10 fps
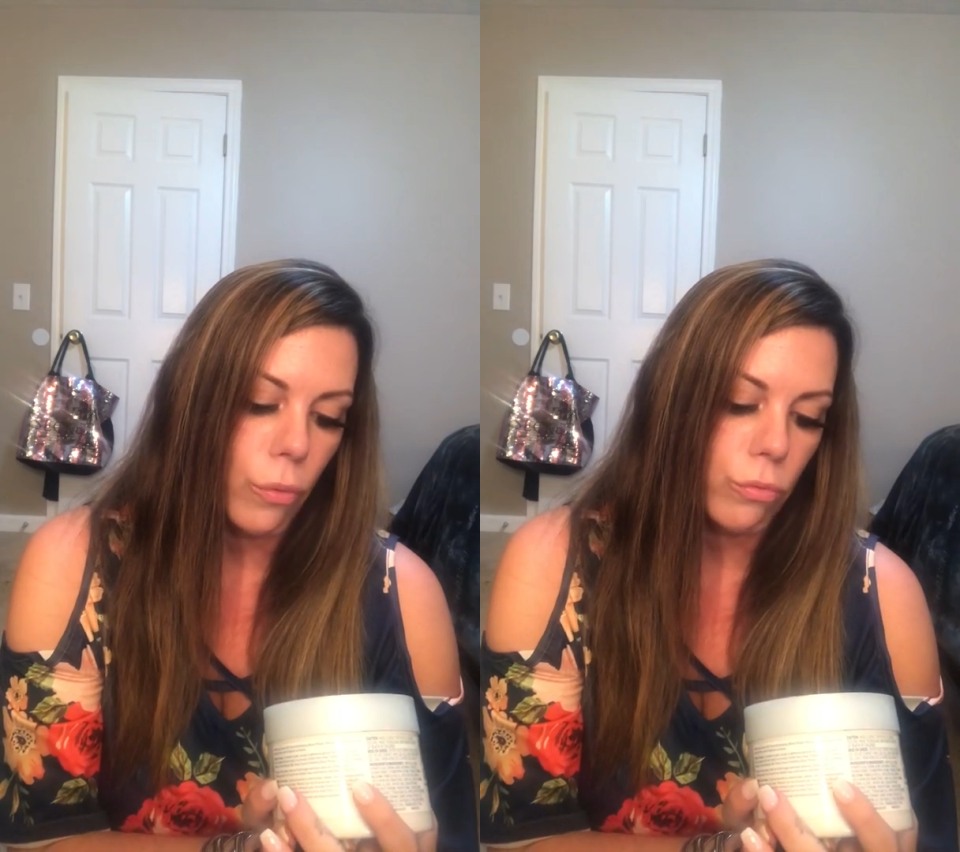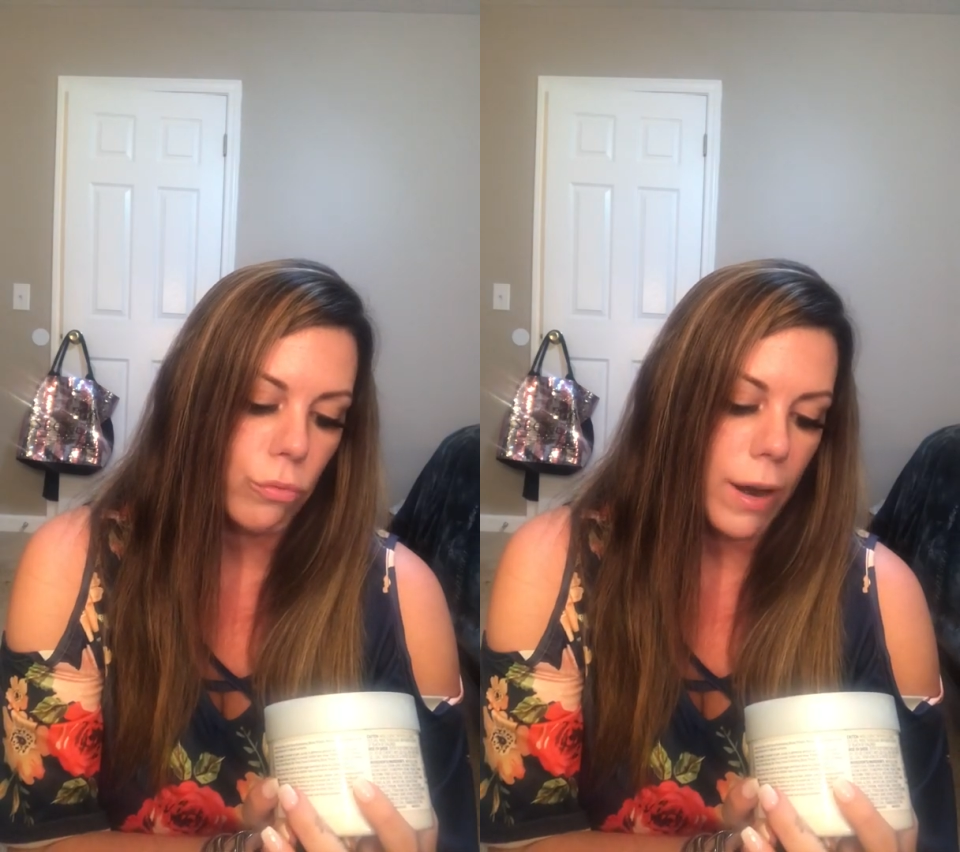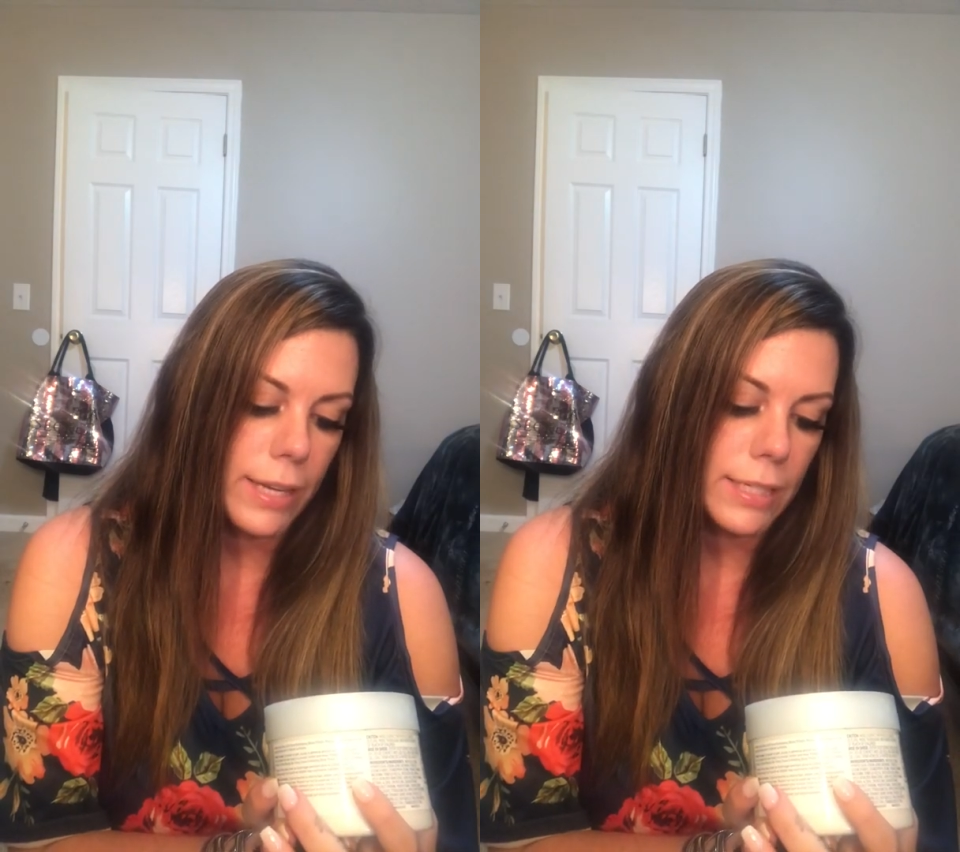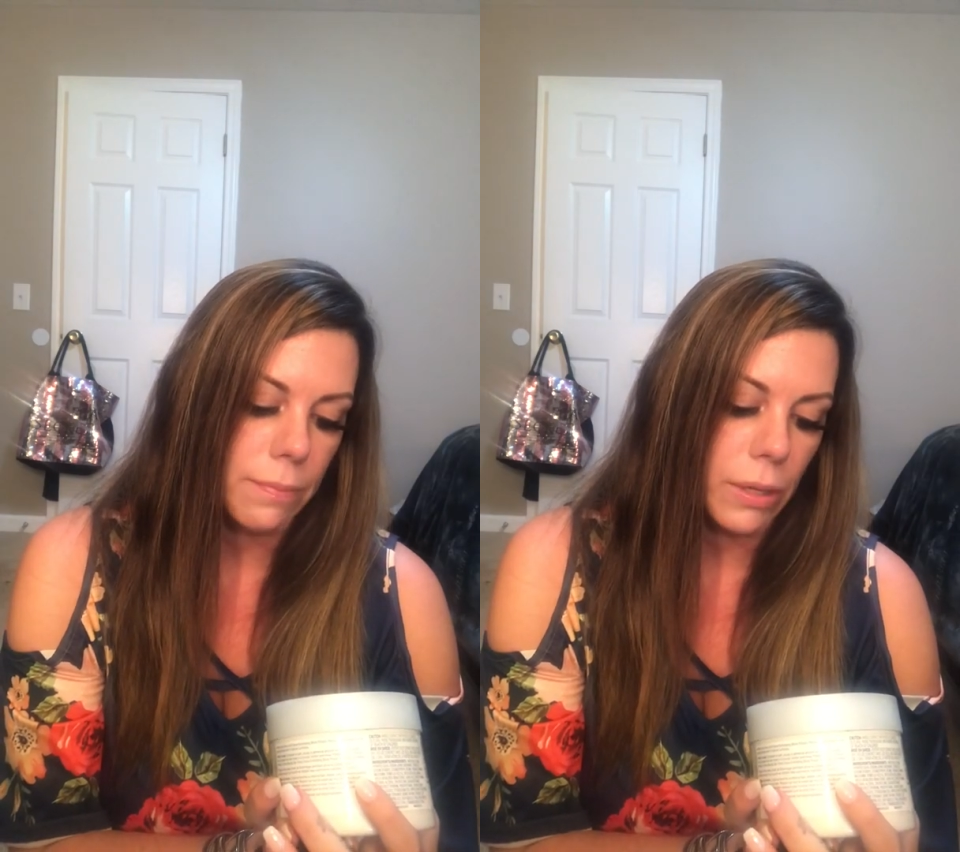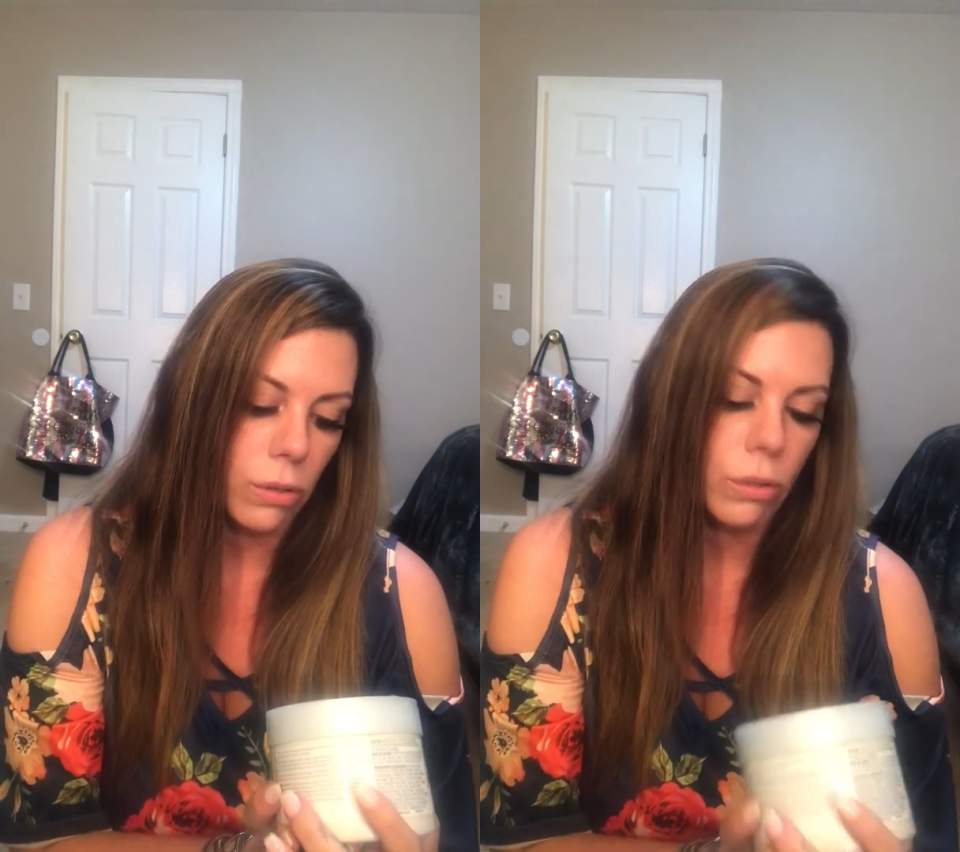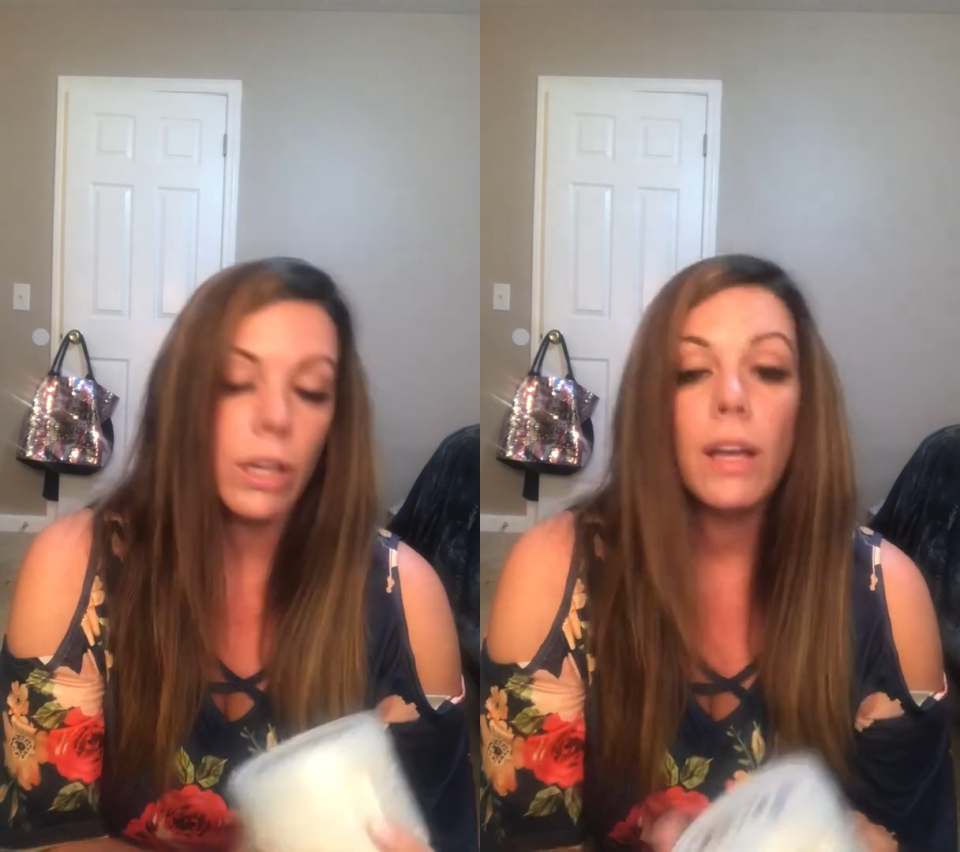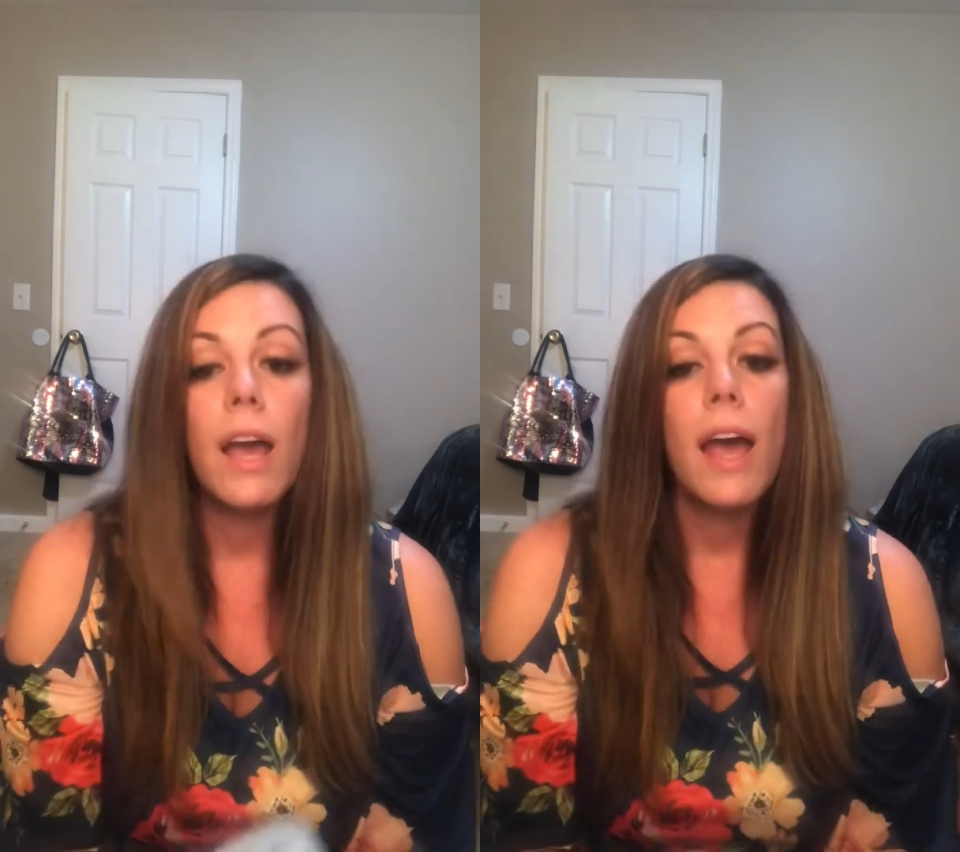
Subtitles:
rice milk.